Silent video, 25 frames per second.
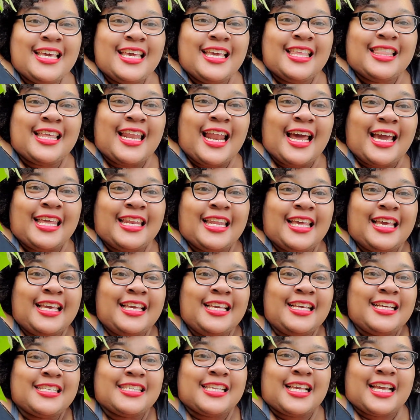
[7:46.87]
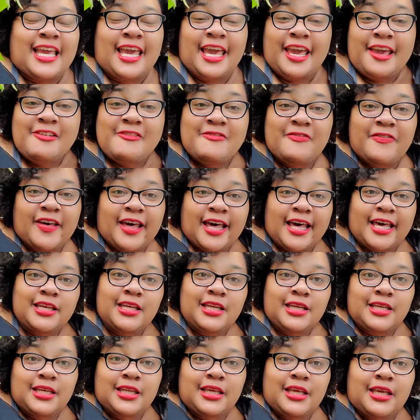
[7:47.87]
that I can eat, because I can't find
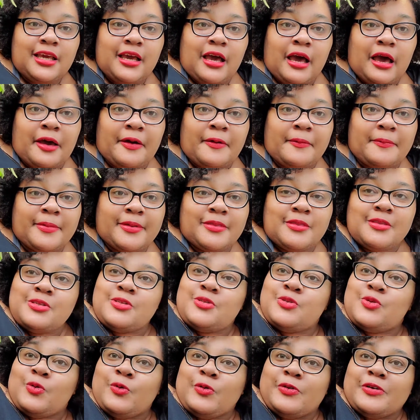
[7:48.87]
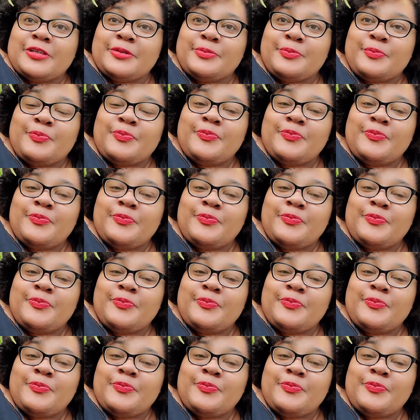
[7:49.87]
any in the store.